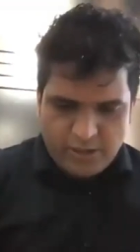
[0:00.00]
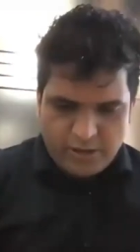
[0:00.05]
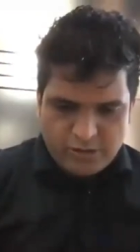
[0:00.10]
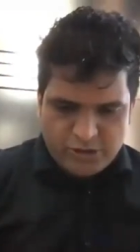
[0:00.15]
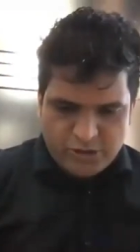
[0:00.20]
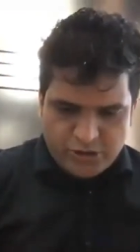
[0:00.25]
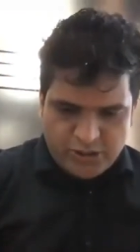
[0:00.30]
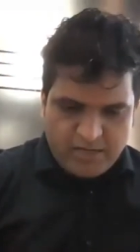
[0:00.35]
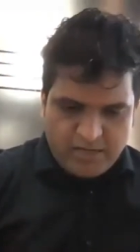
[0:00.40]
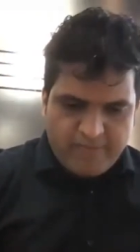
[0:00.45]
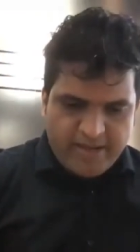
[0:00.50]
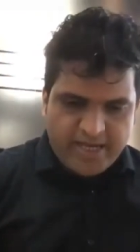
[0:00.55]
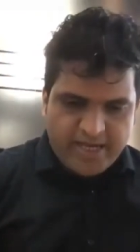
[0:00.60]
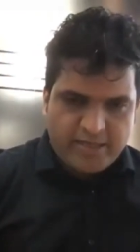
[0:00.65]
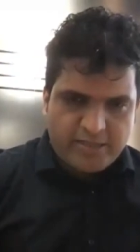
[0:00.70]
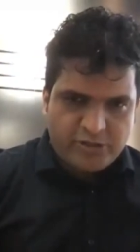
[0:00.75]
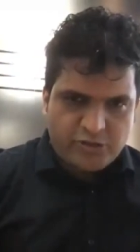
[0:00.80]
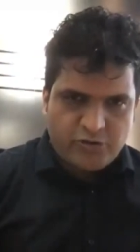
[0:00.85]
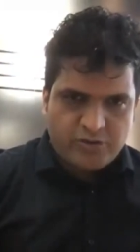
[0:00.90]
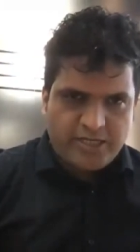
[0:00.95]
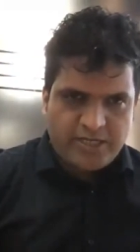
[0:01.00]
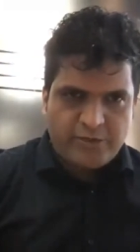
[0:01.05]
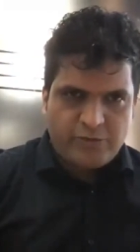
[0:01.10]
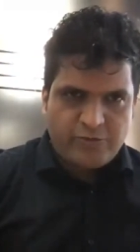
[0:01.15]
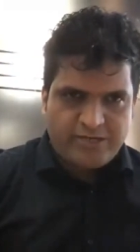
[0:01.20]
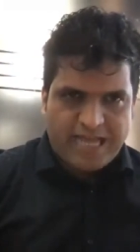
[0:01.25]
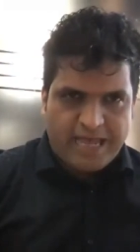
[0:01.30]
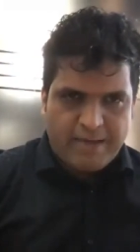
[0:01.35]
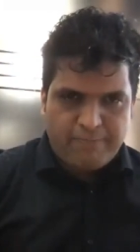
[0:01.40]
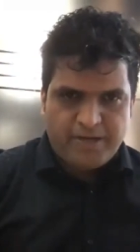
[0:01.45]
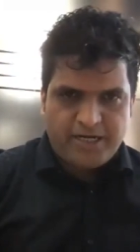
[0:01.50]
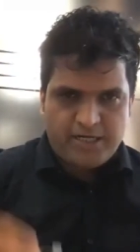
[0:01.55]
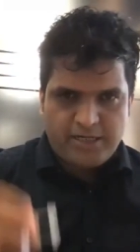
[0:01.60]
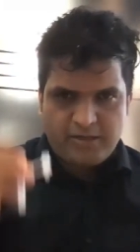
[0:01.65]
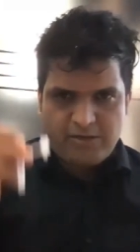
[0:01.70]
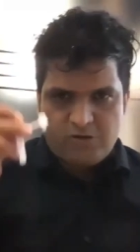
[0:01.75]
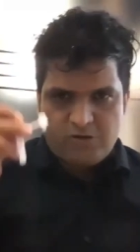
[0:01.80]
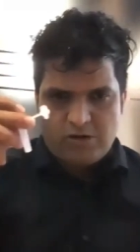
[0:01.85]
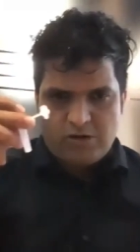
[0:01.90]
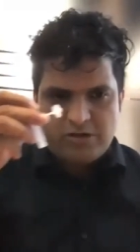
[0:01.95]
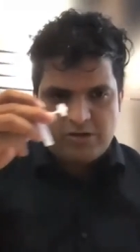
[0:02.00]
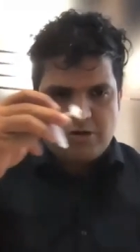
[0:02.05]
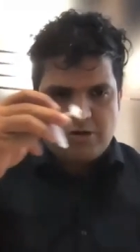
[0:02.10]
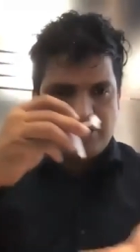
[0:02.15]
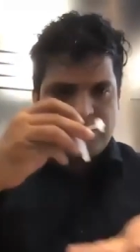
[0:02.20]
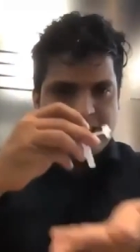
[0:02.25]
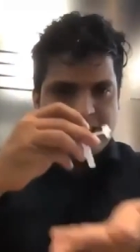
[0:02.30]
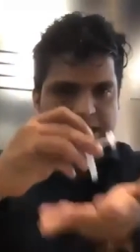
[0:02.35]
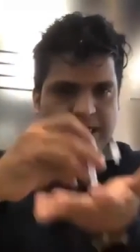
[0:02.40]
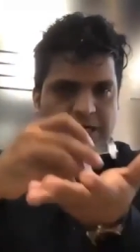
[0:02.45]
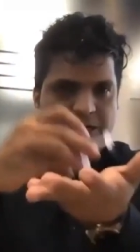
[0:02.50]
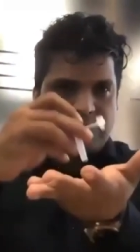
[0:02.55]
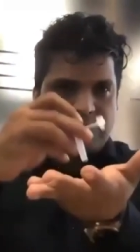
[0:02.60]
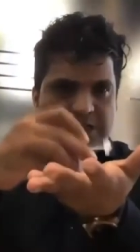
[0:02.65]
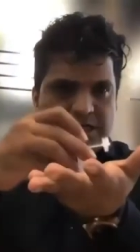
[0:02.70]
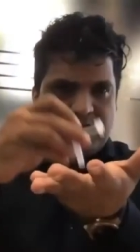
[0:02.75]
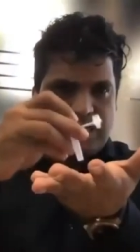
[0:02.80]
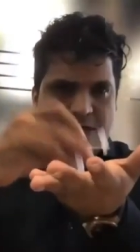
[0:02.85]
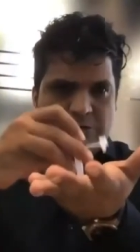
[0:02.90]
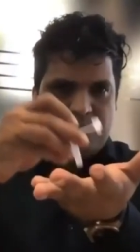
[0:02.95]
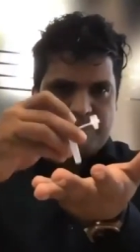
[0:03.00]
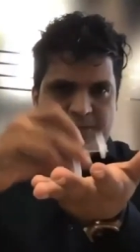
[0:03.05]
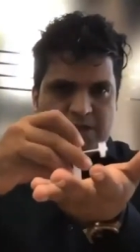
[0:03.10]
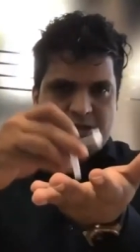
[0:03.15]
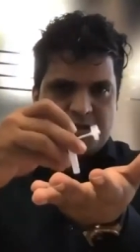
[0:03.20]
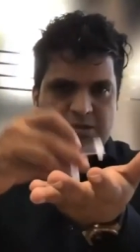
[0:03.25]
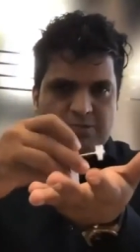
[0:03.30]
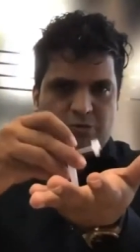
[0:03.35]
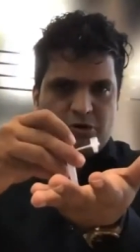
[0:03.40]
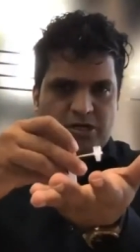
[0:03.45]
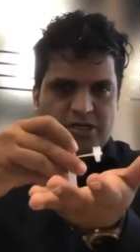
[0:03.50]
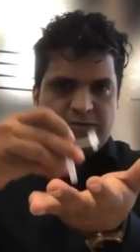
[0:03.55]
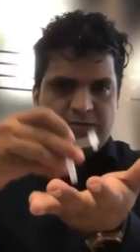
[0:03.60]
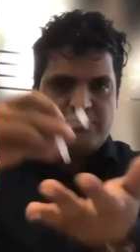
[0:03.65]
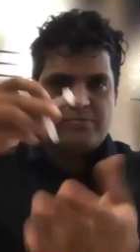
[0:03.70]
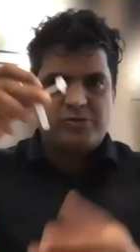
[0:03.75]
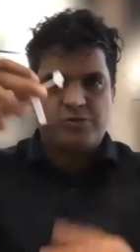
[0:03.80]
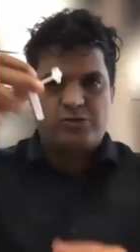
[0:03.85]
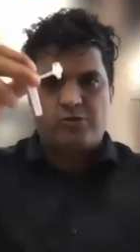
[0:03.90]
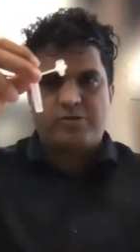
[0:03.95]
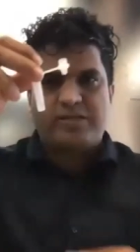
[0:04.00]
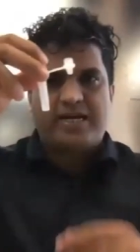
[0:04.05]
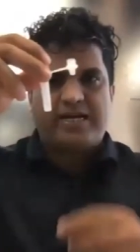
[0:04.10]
You still make sure that you tap it on the ground, on the bottom, so